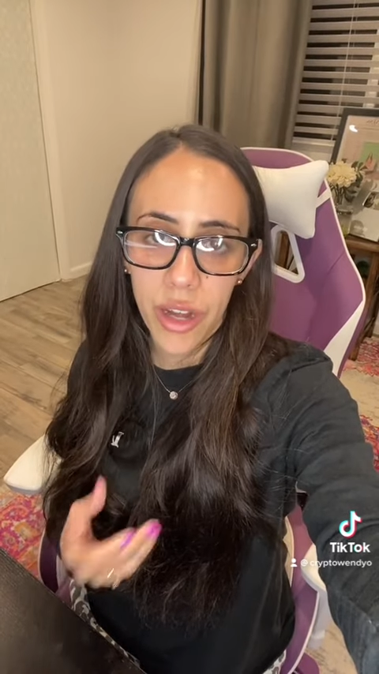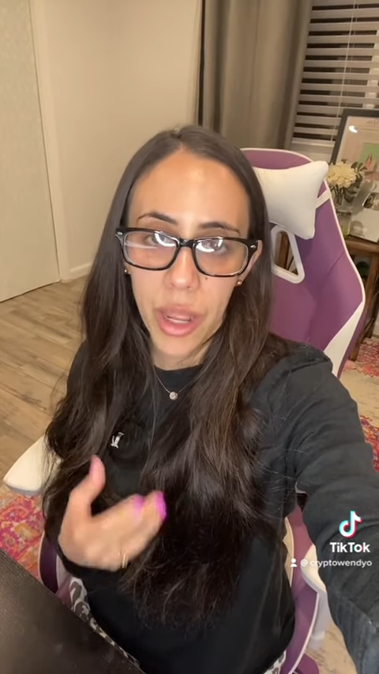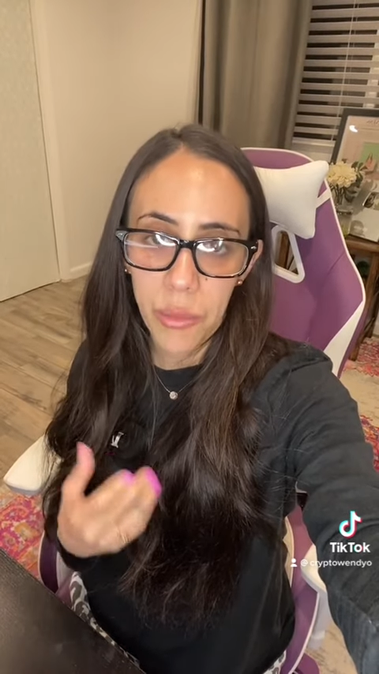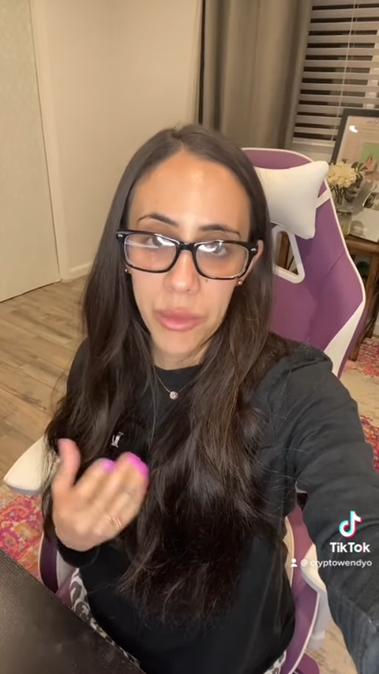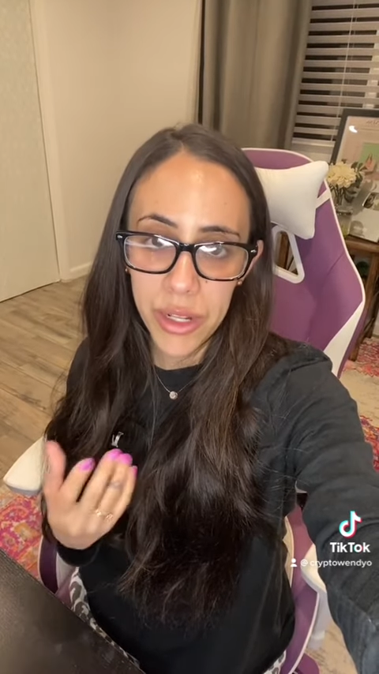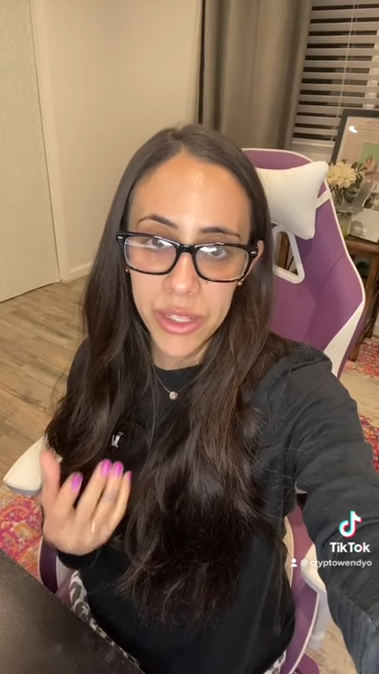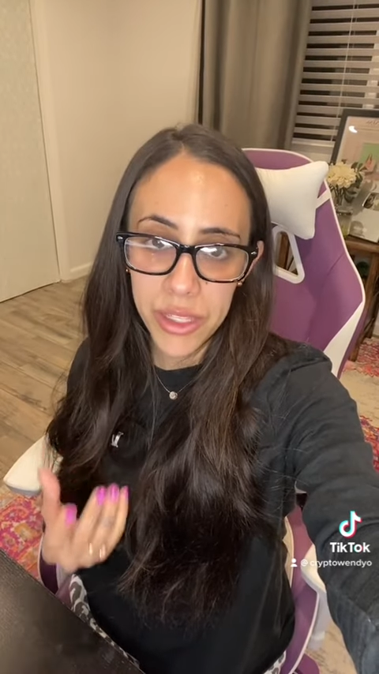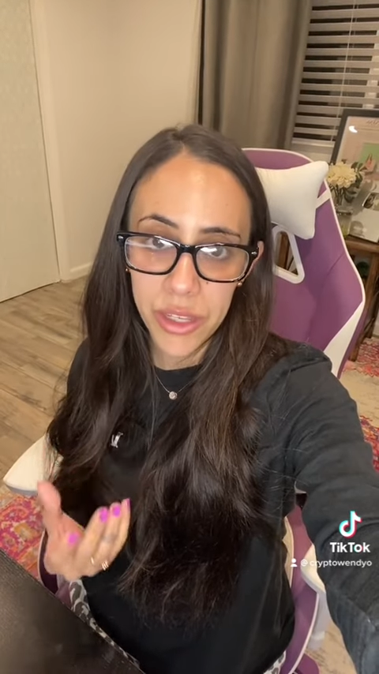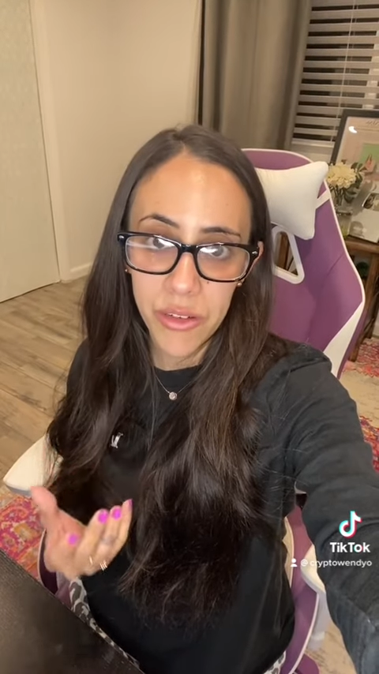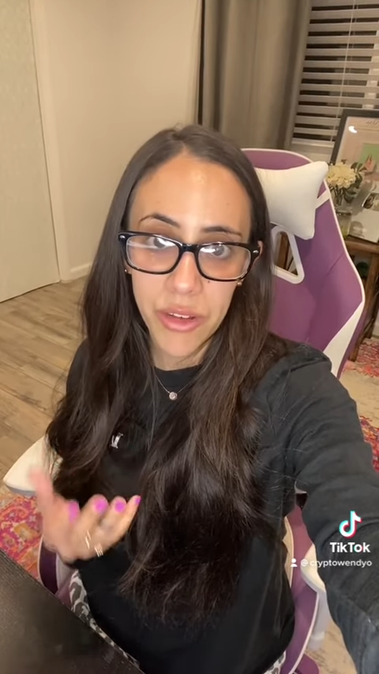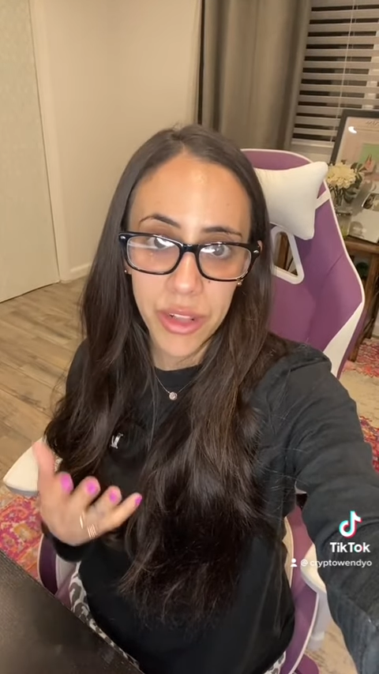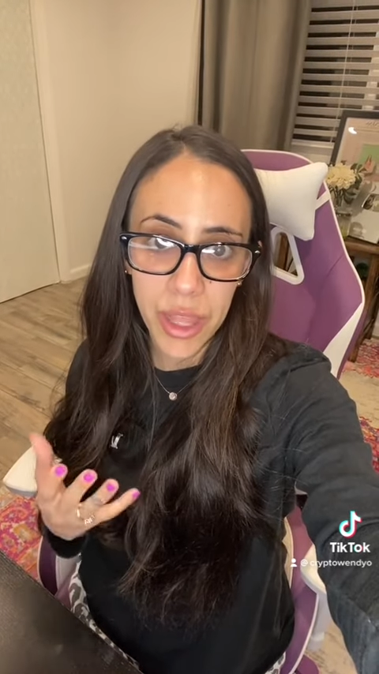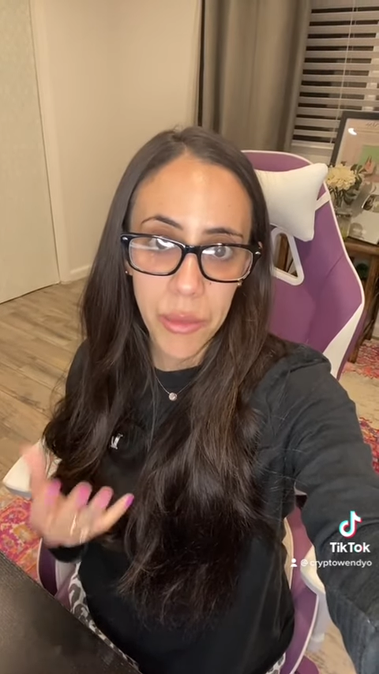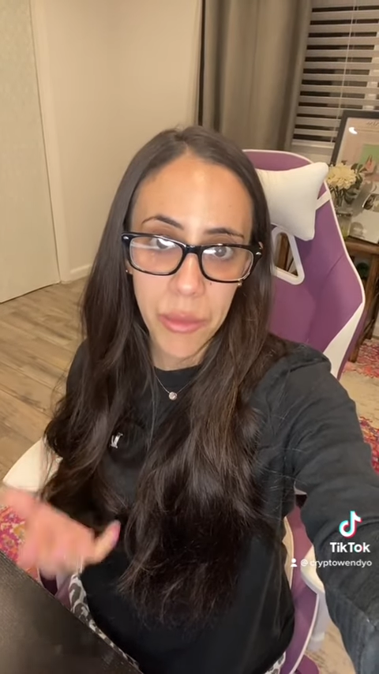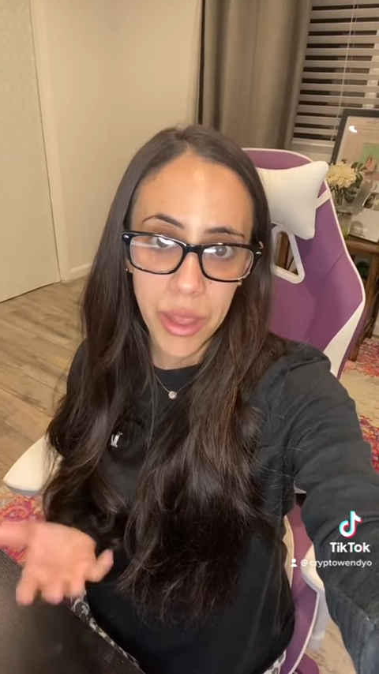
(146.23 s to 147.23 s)
I'm considering
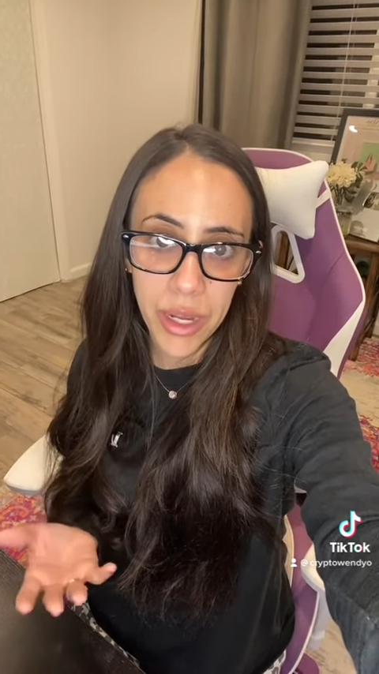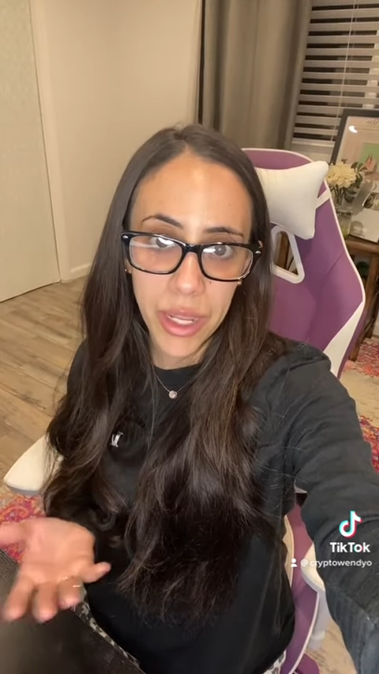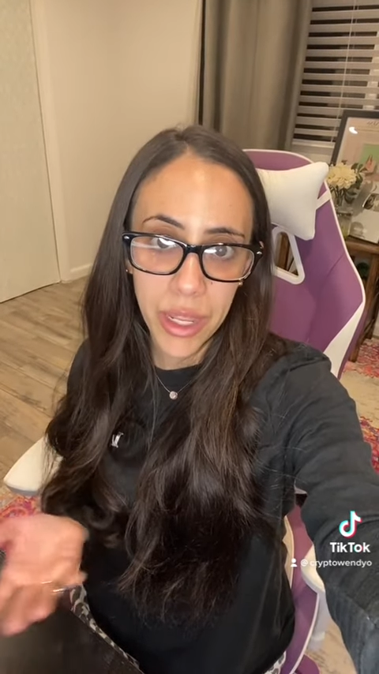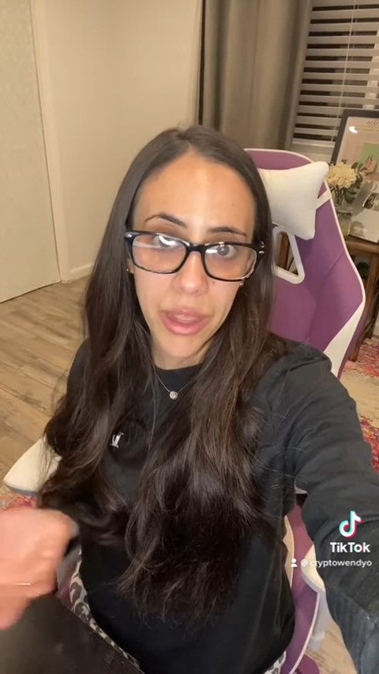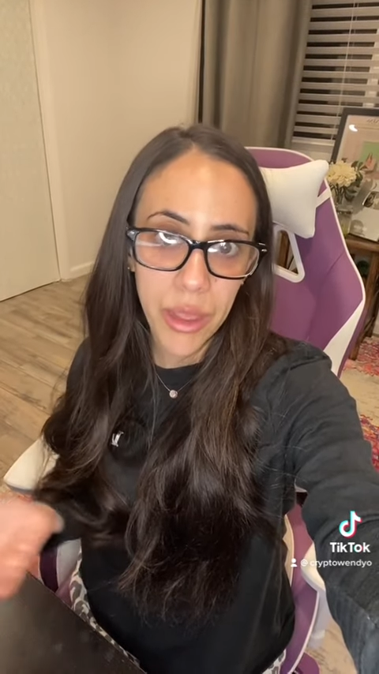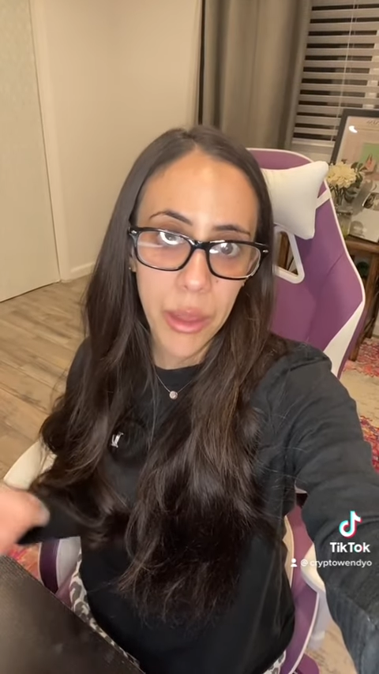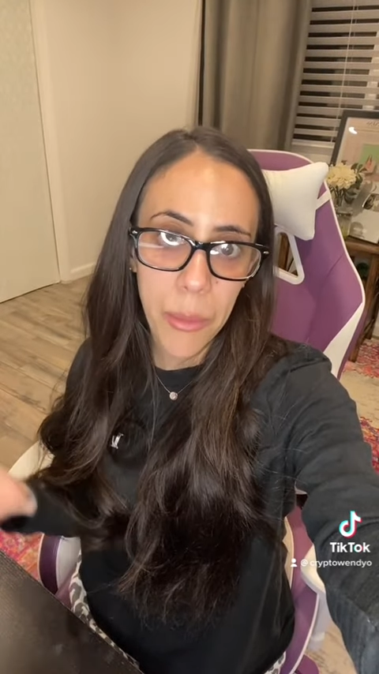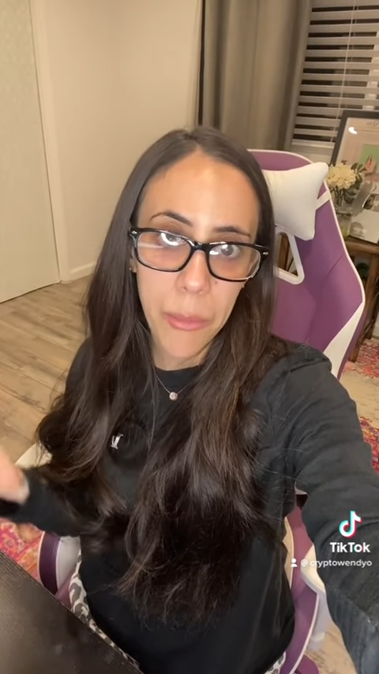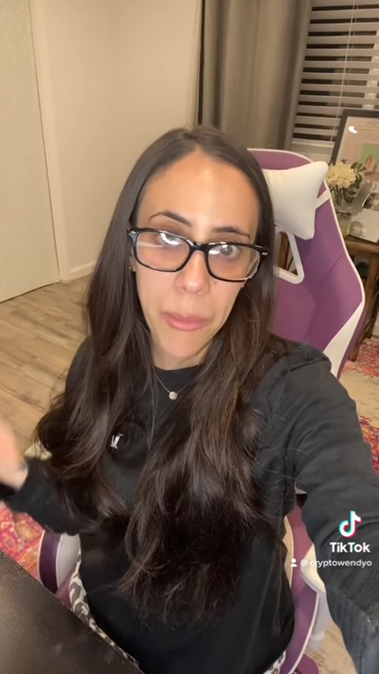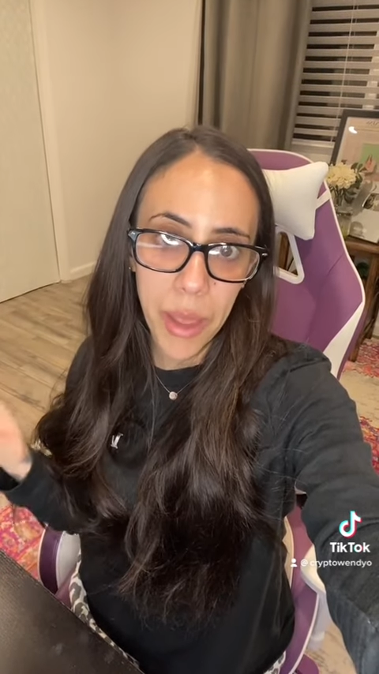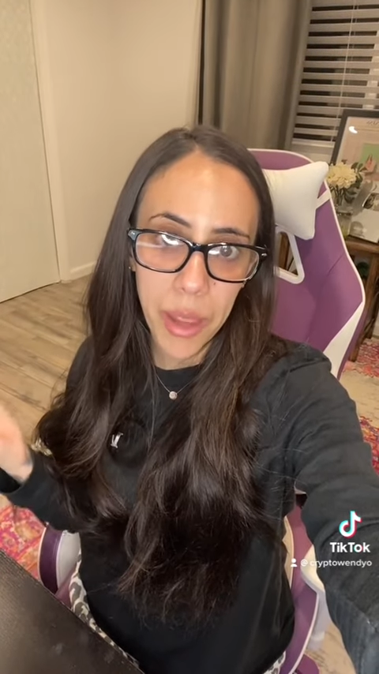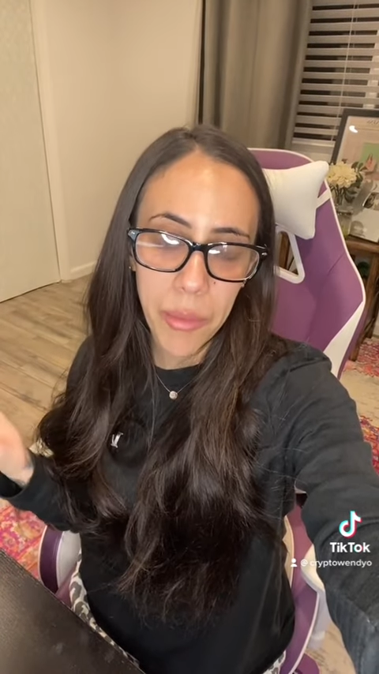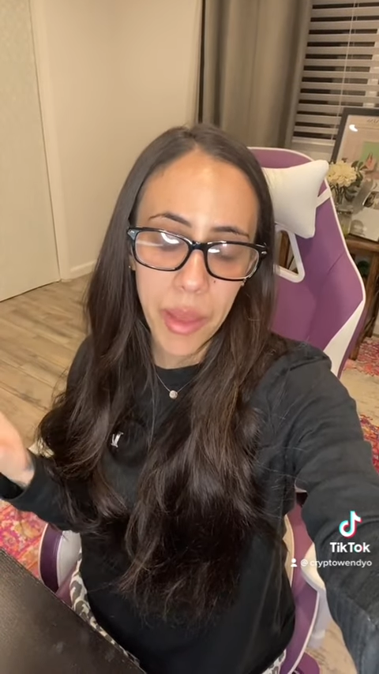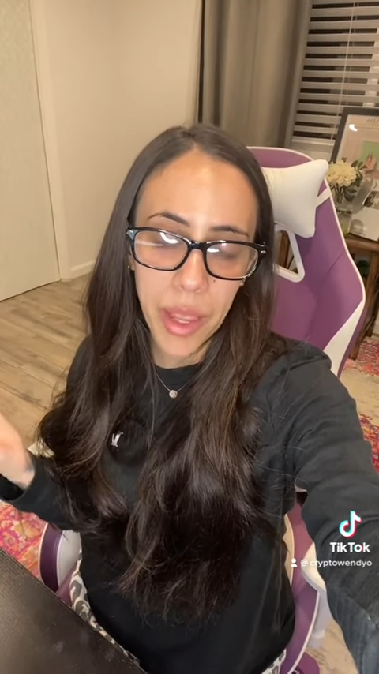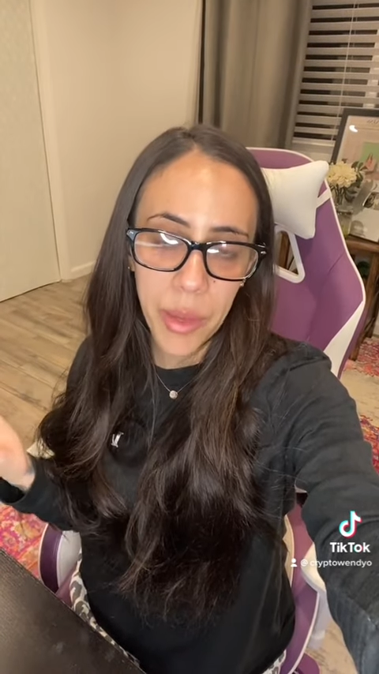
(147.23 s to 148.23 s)
that money
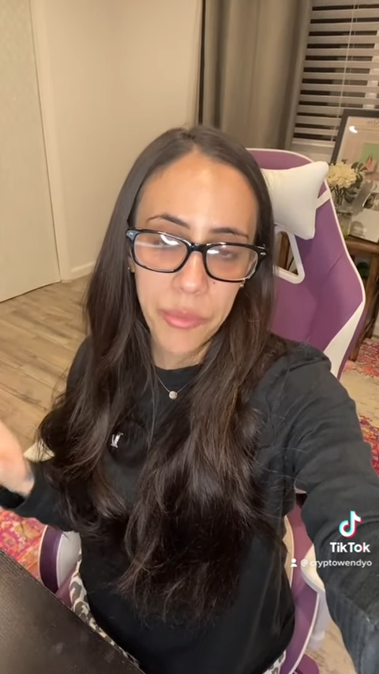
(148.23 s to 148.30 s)
bye-bye.